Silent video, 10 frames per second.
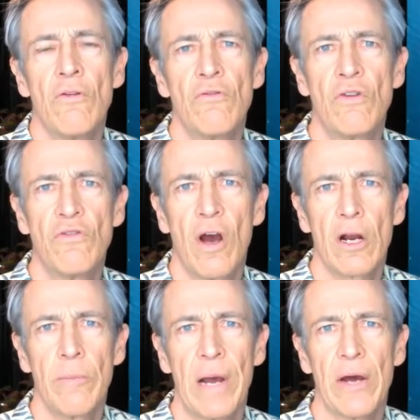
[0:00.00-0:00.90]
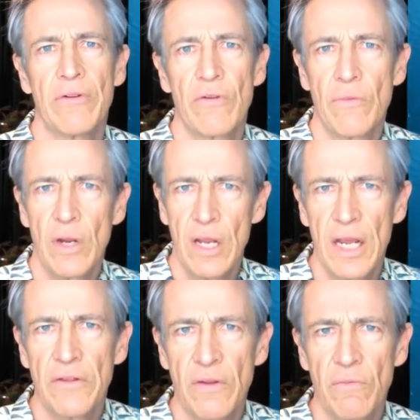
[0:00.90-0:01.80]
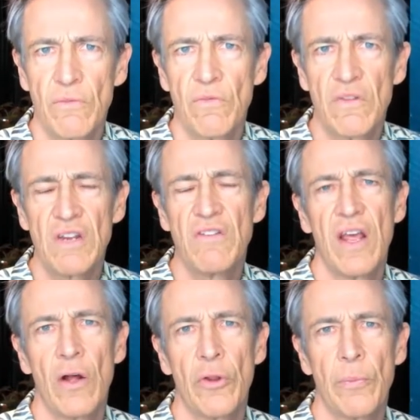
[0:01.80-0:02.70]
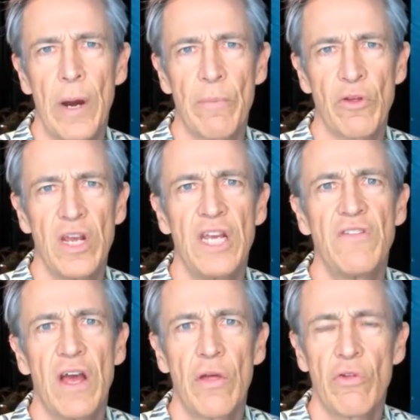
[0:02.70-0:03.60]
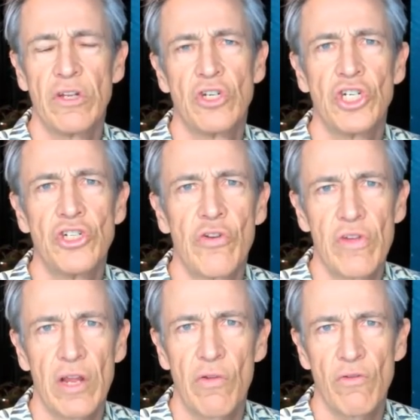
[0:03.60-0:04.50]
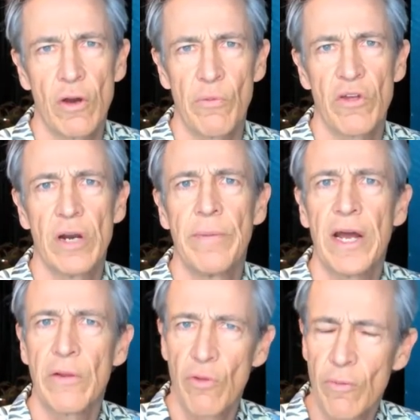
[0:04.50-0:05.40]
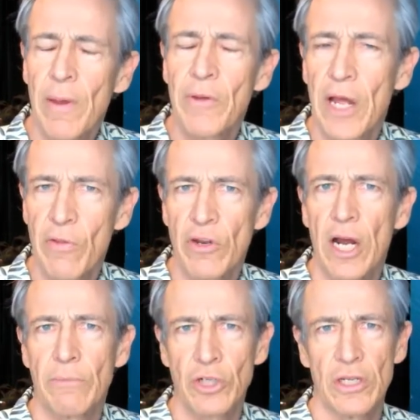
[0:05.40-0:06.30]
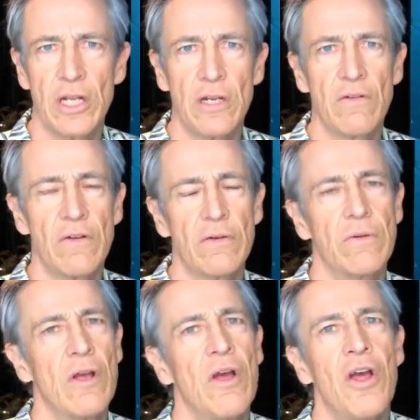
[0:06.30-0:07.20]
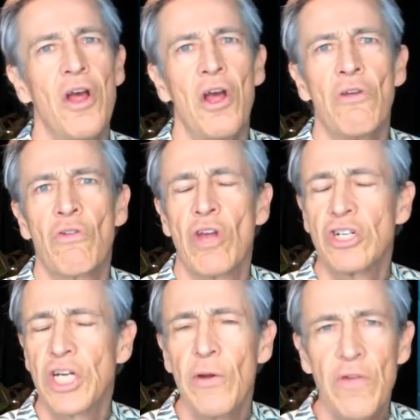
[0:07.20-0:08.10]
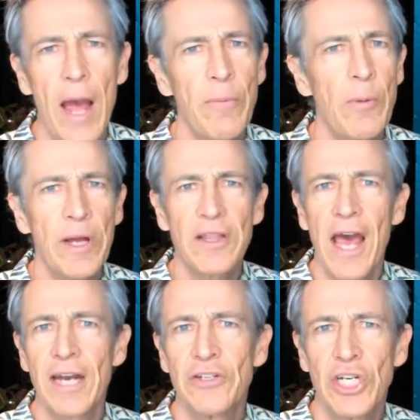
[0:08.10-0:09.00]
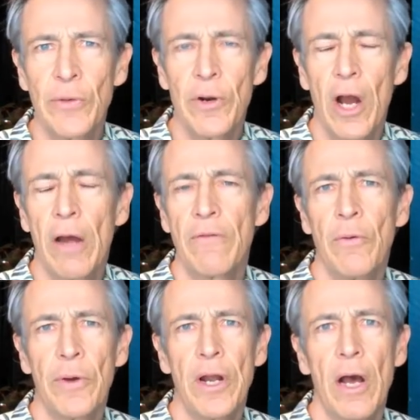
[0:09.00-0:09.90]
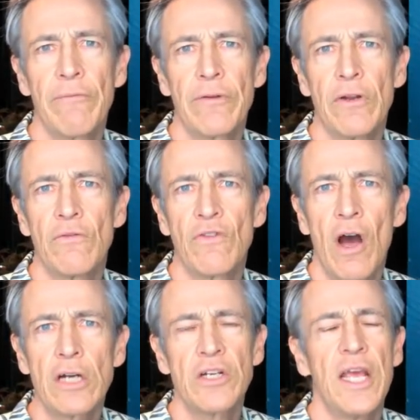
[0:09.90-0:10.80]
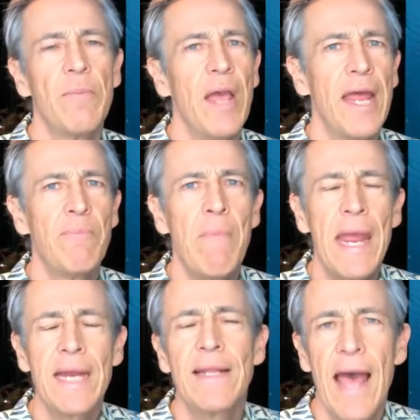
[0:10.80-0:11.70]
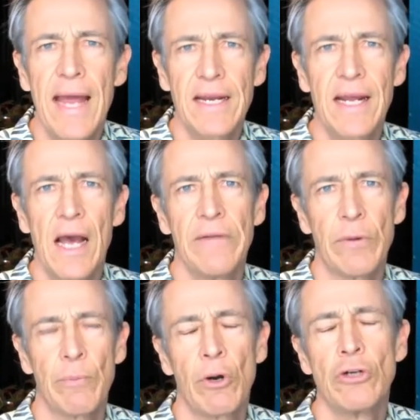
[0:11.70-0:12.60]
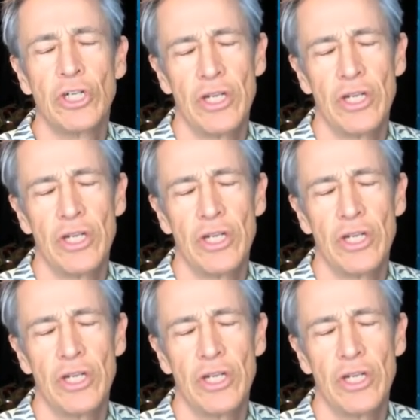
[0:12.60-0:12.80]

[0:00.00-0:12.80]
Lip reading: to talk about in the detail that perhaps he does, and she just gets too upset about it. So maybe that's an option they need to do. So she was happy about that, and she went off and talked to him and made that kind of approach to